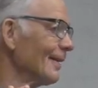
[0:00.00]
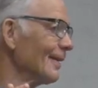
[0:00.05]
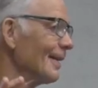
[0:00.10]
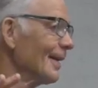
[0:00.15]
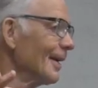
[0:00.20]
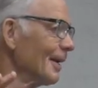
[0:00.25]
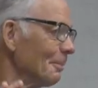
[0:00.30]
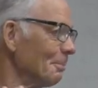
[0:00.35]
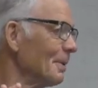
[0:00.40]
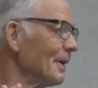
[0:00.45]

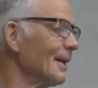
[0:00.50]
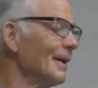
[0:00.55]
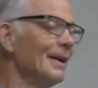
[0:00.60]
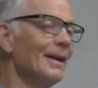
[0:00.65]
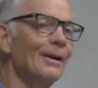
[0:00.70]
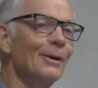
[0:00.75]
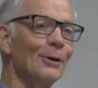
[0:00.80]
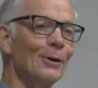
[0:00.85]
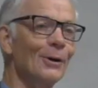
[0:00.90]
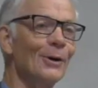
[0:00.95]
that had been
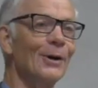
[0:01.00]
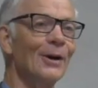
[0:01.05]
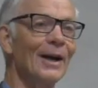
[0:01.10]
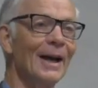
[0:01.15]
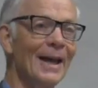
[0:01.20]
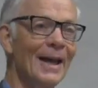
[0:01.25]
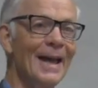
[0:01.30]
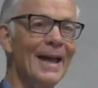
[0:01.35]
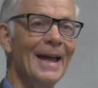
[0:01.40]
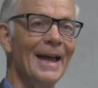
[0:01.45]
here
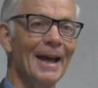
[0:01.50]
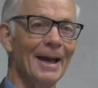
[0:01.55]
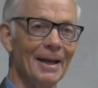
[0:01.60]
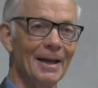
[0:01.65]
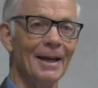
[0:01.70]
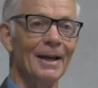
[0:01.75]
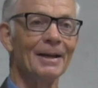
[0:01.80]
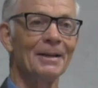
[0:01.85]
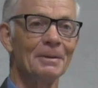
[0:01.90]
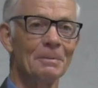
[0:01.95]

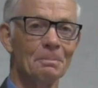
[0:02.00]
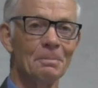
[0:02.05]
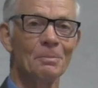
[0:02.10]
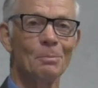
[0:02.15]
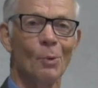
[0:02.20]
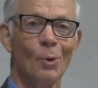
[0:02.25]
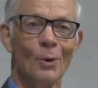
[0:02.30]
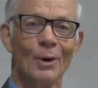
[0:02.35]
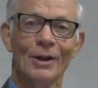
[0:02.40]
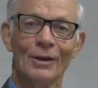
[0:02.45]
at
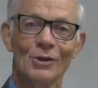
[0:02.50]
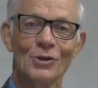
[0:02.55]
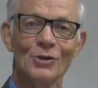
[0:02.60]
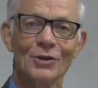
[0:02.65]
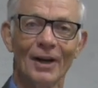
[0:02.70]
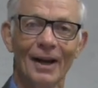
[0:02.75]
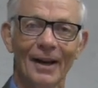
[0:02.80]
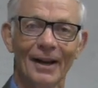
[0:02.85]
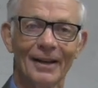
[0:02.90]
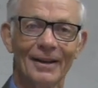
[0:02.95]

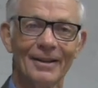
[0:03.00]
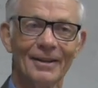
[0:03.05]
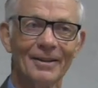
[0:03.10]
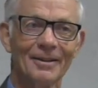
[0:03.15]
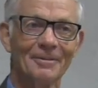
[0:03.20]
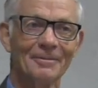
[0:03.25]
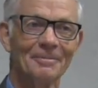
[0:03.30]
Morningside.